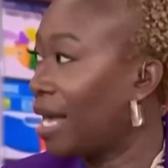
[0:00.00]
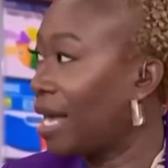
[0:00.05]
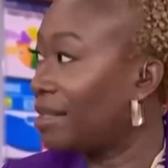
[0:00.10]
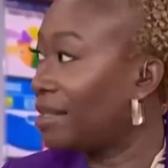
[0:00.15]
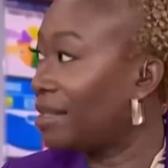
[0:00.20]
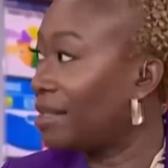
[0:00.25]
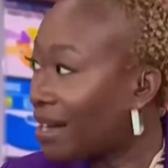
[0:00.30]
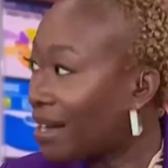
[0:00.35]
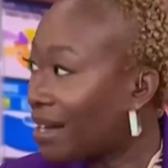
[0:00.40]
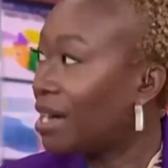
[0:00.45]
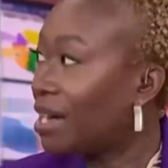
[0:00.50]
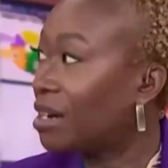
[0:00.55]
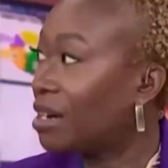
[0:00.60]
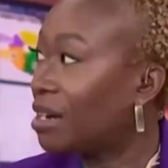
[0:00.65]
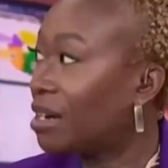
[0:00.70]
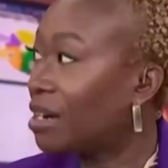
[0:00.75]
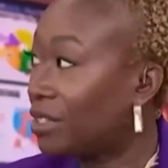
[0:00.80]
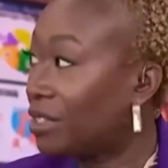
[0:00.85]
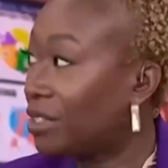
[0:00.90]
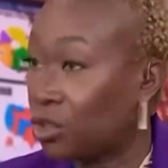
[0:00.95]
And that kind of
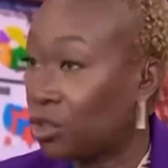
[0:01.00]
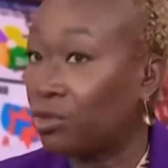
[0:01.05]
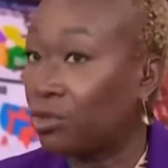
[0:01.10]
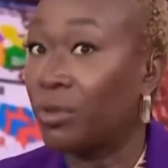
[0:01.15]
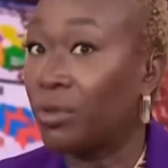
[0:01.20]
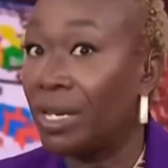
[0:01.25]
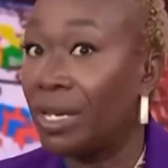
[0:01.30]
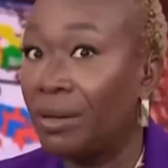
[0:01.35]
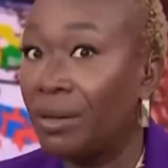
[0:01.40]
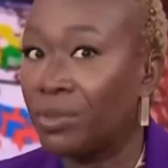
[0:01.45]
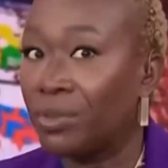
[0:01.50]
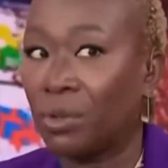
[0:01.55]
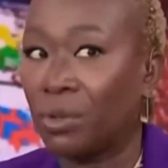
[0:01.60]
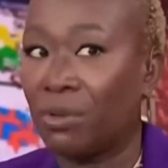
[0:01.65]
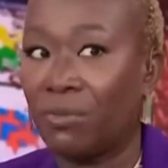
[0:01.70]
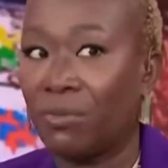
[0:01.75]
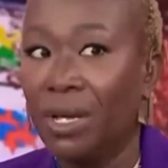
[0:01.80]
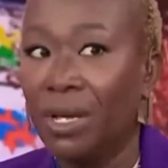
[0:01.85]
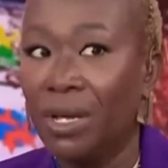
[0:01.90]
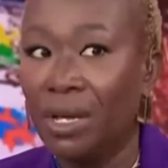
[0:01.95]
extreme, sort
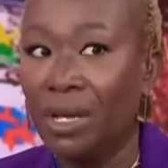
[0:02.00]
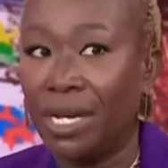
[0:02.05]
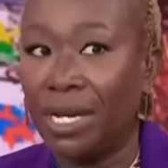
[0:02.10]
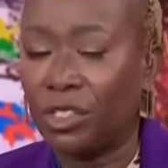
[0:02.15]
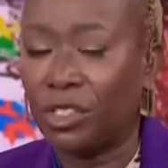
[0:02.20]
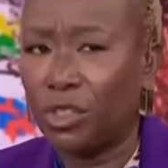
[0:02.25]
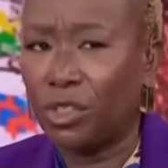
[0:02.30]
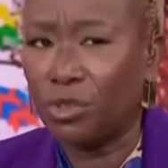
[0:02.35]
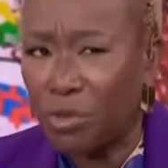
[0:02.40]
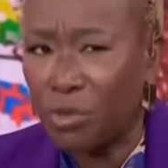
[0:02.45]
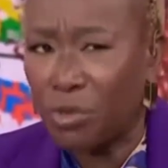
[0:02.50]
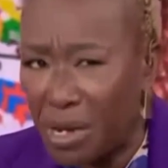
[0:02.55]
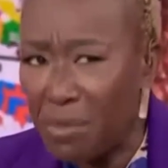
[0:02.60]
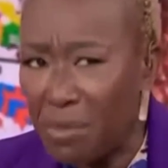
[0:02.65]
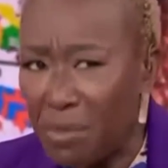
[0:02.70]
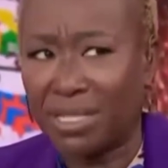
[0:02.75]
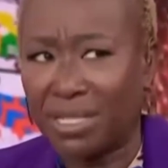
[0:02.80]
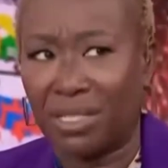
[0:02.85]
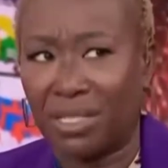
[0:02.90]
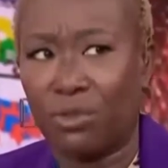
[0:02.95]
of
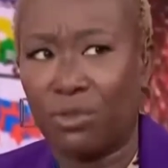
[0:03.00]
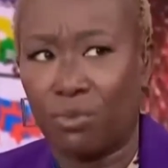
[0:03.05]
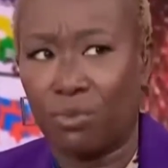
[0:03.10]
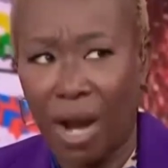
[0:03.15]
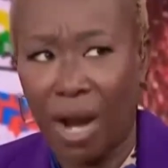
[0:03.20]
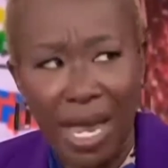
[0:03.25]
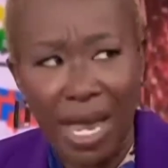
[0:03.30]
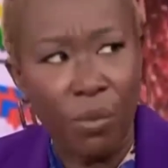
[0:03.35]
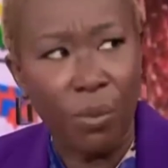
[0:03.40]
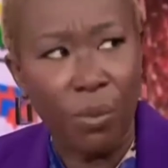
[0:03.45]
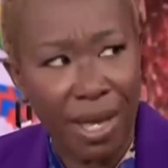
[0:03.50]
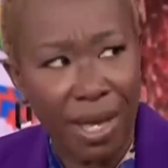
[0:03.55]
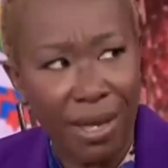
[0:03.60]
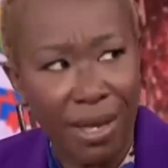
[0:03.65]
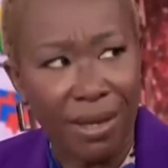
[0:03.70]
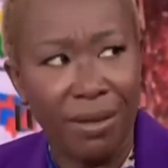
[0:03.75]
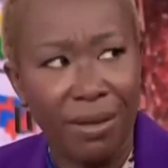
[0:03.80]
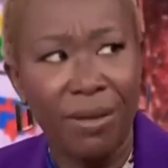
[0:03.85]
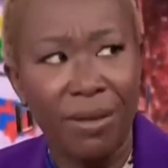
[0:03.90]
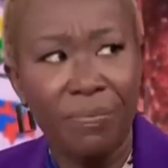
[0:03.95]
extremist
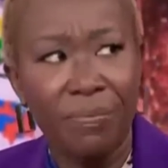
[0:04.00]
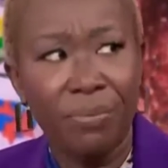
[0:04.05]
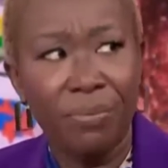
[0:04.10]
right-wing